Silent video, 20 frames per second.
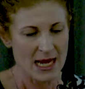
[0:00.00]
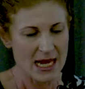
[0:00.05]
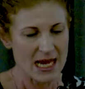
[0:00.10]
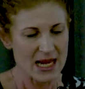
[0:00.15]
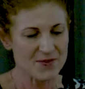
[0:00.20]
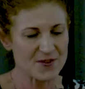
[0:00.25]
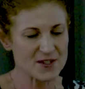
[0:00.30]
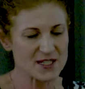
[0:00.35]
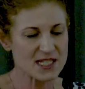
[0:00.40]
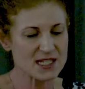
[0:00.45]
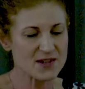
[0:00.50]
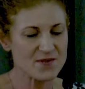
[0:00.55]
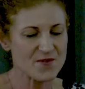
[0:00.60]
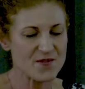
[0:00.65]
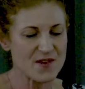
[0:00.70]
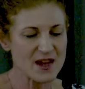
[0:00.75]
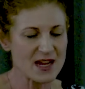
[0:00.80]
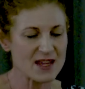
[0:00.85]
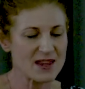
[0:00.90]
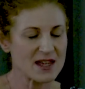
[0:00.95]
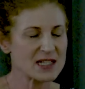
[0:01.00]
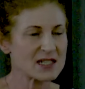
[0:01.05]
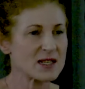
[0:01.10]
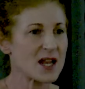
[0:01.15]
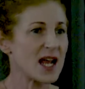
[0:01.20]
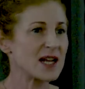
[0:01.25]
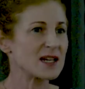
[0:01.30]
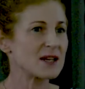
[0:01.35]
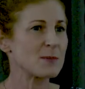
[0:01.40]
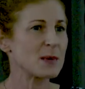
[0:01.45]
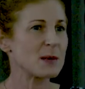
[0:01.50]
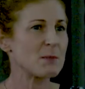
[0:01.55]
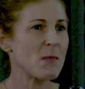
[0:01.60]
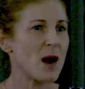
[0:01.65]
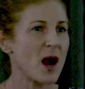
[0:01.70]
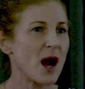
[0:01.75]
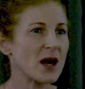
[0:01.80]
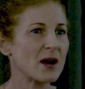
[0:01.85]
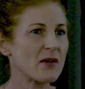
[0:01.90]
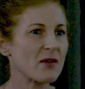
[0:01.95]
If it's severe, that's likely to be
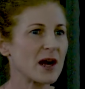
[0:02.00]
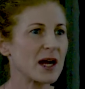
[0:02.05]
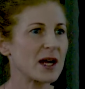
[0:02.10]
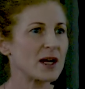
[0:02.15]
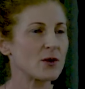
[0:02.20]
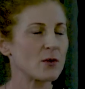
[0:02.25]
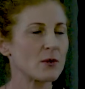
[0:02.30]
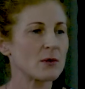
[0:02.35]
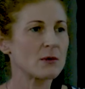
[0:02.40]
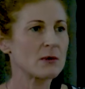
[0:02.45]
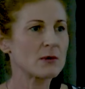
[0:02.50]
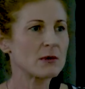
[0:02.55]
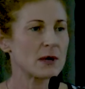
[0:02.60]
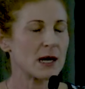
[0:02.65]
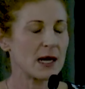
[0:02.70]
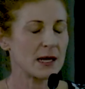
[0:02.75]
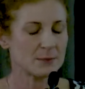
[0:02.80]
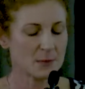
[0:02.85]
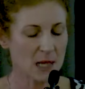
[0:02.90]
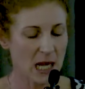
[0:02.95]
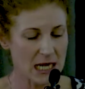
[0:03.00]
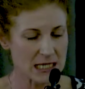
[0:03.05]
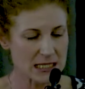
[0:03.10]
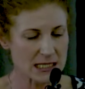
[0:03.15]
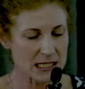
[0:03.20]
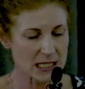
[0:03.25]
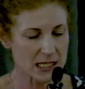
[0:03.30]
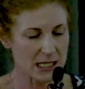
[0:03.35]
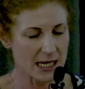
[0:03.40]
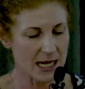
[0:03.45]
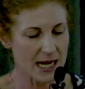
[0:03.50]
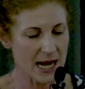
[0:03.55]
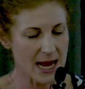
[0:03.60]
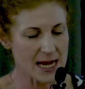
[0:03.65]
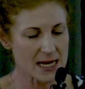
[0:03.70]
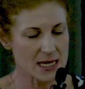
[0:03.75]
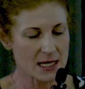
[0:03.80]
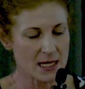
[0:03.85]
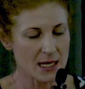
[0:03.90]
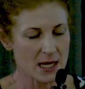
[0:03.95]
migraine or cluster
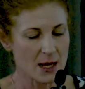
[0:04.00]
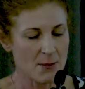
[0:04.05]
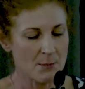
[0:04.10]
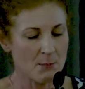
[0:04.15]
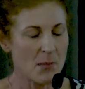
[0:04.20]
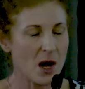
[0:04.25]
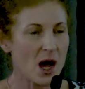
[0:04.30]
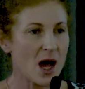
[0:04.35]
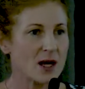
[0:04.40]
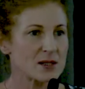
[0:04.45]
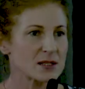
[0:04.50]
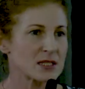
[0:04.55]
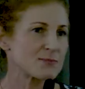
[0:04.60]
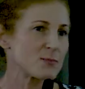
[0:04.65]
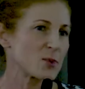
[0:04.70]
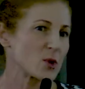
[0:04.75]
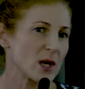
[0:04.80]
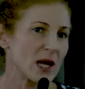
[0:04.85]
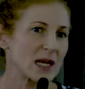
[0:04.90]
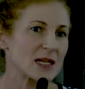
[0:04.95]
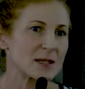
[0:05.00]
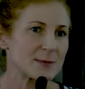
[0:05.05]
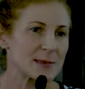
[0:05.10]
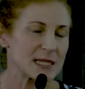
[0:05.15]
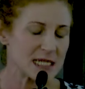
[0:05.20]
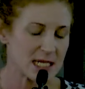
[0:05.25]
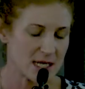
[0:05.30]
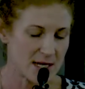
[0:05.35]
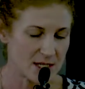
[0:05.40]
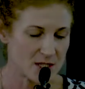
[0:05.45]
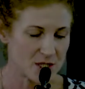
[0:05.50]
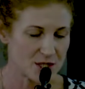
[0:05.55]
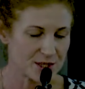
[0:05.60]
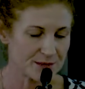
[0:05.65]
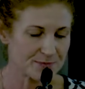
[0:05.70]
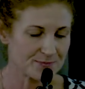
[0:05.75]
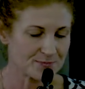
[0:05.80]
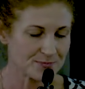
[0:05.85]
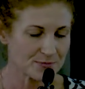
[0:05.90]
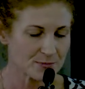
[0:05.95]
headache. Mild is more likely to be
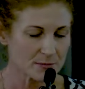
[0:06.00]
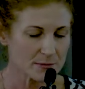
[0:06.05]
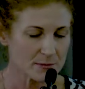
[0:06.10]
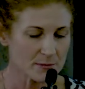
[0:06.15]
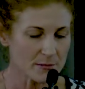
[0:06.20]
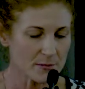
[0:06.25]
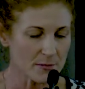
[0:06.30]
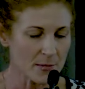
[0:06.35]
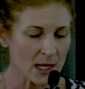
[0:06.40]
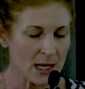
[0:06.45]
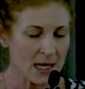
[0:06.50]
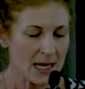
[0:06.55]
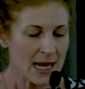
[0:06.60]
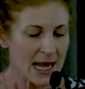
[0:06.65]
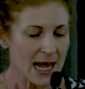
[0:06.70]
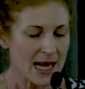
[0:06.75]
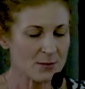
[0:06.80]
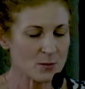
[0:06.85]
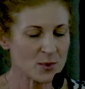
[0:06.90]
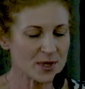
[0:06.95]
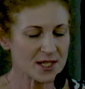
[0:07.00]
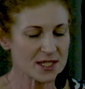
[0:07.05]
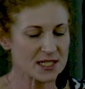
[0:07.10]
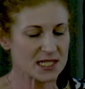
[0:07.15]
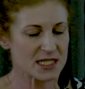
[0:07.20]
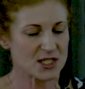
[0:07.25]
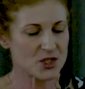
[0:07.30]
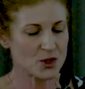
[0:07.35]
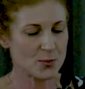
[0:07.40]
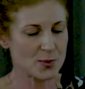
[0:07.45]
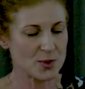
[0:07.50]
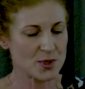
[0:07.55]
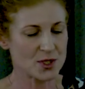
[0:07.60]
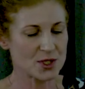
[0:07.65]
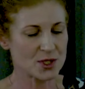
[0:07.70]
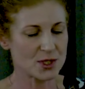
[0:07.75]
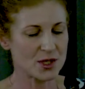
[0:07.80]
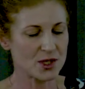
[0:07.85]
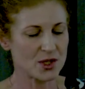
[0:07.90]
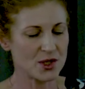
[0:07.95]
tension. And with the
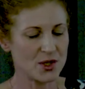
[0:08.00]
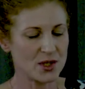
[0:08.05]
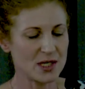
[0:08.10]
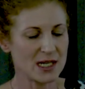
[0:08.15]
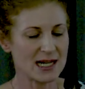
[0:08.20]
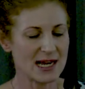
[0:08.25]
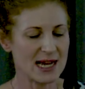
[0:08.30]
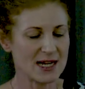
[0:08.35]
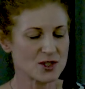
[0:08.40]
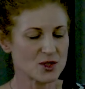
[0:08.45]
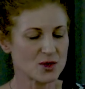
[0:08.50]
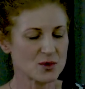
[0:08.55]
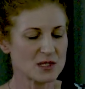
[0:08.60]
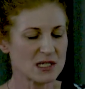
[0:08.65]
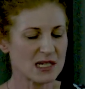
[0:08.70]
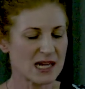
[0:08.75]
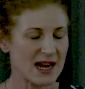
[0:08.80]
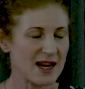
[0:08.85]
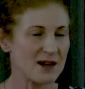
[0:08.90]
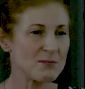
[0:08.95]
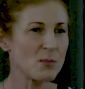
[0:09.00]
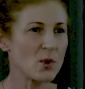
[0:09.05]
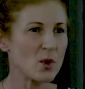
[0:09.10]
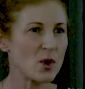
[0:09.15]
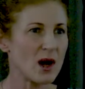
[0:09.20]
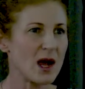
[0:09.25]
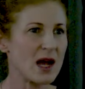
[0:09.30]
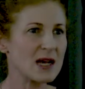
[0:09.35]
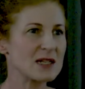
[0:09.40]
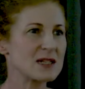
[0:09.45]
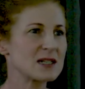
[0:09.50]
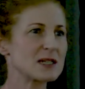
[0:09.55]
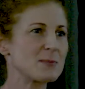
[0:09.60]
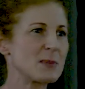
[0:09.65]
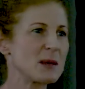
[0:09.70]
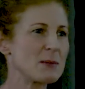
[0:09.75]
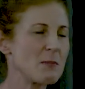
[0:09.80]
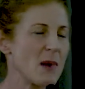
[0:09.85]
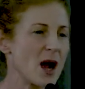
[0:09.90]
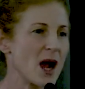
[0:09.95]
distribution, unilateral is again more likely to
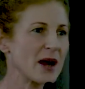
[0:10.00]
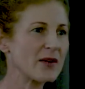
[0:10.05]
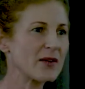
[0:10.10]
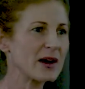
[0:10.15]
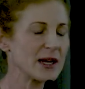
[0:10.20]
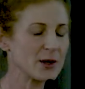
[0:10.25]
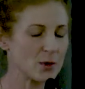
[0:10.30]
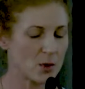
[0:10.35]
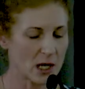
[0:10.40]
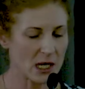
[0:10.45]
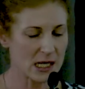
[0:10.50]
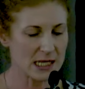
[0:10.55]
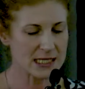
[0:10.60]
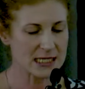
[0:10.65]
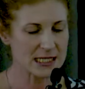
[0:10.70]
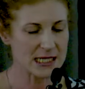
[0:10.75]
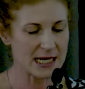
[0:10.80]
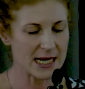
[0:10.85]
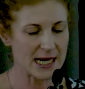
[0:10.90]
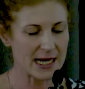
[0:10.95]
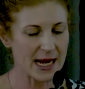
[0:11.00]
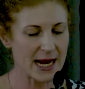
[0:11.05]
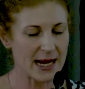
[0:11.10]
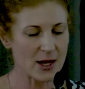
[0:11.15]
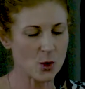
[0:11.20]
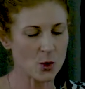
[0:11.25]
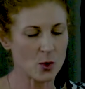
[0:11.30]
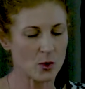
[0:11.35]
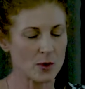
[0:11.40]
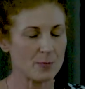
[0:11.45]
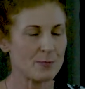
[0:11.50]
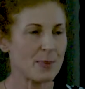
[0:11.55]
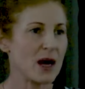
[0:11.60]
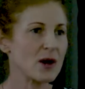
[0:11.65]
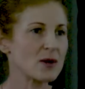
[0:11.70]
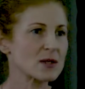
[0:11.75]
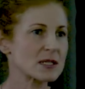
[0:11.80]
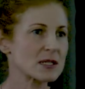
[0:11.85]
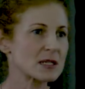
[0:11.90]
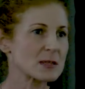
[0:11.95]
be migraine or cluster headache or
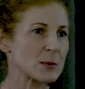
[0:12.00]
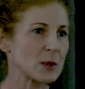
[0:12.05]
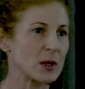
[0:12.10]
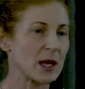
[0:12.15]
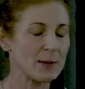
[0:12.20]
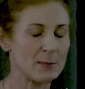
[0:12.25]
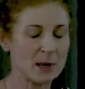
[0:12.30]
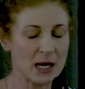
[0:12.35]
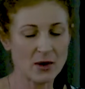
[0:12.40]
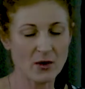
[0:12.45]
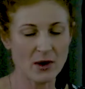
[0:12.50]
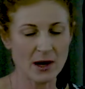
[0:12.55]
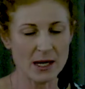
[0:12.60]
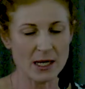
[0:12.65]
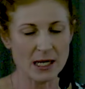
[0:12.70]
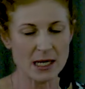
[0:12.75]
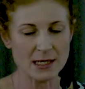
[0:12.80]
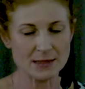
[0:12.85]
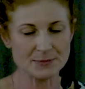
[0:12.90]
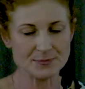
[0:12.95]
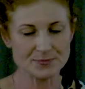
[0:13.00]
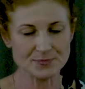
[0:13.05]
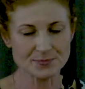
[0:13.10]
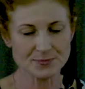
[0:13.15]
paroxysmal hemicrania.